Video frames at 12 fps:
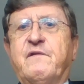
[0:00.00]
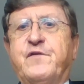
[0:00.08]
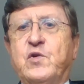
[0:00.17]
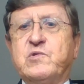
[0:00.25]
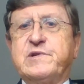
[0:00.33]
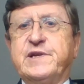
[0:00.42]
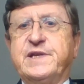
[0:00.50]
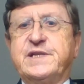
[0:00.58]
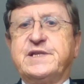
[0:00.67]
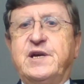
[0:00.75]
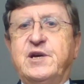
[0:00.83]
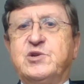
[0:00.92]
Falkland
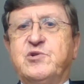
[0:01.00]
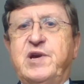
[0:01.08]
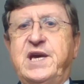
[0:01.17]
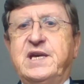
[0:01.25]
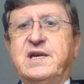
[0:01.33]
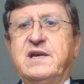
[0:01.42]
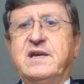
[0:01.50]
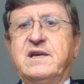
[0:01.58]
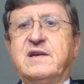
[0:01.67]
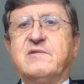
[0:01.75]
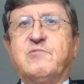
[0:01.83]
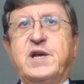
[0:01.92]
Surgery,
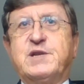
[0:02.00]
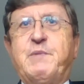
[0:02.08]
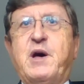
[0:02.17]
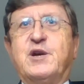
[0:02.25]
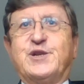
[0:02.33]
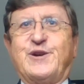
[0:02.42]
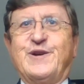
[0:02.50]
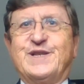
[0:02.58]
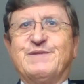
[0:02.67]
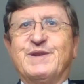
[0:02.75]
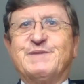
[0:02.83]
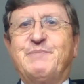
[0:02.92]
West Berkshire
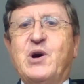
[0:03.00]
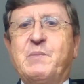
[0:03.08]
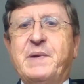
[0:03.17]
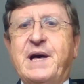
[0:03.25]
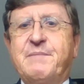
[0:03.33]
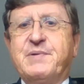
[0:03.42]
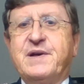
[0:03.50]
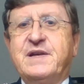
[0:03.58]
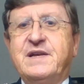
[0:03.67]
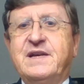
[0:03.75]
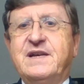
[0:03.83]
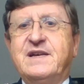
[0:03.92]
Christmas Pop-Up,
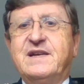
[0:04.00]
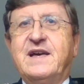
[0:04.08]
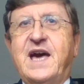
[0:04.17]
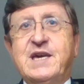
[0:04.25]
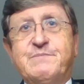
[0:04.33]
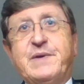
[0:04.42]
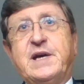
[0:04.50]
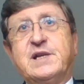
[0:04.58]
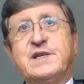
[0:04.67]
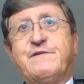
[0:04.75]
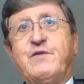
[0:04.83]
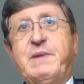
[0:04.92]
8
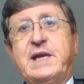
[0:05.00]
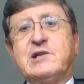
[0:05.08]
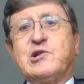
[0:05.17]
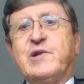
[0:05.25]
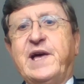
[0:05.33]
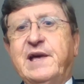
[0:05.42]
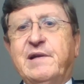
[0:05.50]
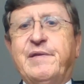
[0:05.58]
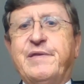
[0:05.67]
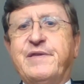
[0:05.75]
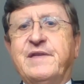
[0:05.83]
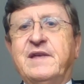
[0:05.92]
Bells for Mental
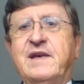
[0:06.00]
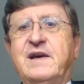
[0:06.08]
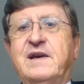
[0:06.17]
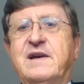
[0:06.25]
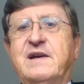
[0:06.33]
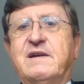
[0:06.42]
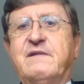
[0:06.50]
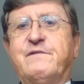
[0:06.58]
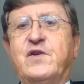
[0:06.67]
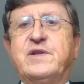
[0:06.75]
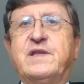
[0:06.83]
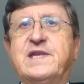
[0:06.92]
Health,
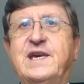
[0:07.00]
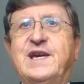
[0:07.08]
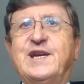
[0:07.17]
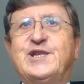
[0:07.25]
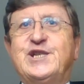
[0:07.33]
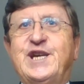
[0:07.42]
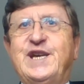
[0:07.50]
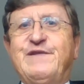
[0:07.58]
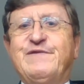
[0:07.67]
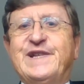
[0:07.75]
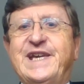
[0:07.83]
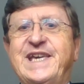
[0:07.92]
Volunteer
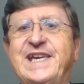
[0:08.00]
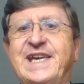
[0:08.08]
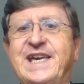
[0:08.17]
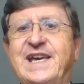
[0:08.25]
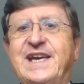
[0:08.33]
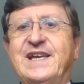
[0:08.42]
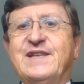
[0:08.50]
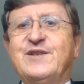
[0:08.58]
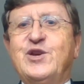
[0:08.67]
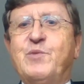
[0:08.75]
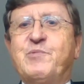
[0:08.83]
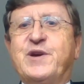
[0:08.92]
Chieveley,
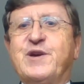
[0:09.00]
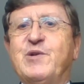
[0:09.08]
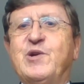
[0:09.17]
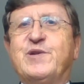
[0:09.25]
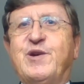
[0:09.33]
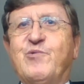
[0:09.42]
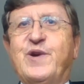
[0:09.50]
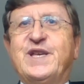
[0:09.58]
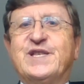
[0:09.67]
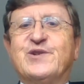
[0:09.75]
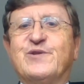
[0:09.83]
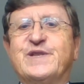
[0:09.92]
Newbury Community
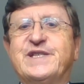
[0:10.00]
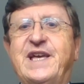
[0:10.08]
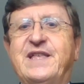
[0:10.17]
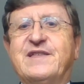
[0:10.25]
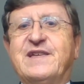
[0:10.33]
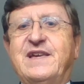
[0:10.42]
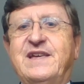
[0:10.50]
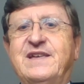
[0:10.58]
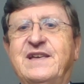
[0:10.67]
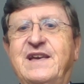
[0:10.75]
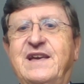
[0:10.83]
Resource Centre,